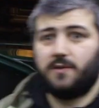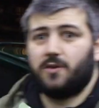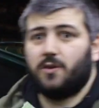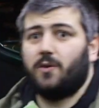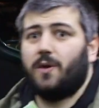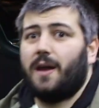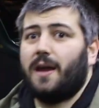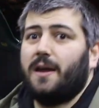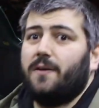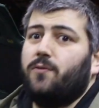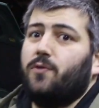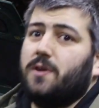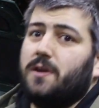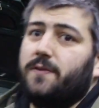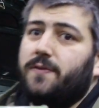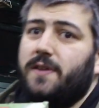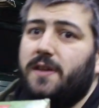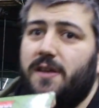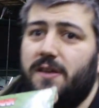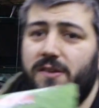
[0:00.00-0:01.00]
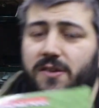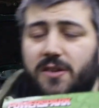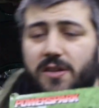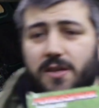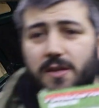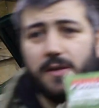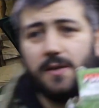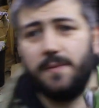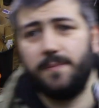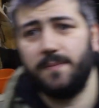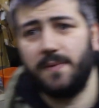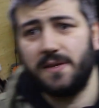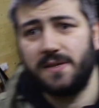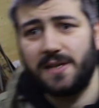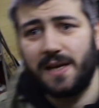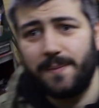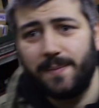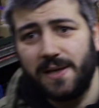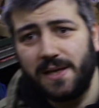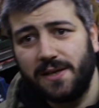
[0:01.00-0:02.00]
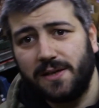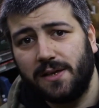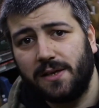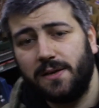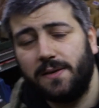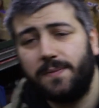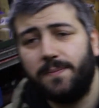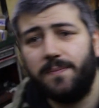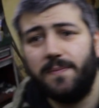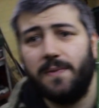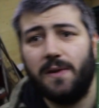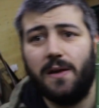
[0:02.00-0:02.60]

So I have one of these, a timing gun.